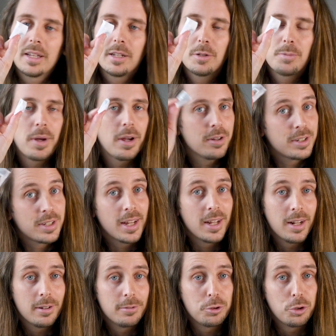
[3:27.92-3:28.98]
a spare
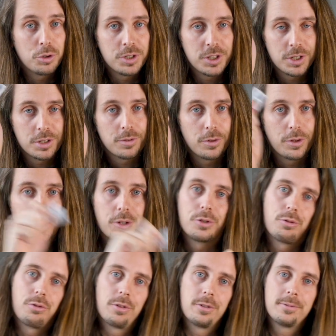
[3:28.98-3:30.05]
set of joysticks for the
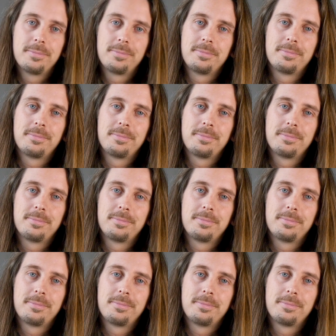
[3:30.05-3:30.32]
controller.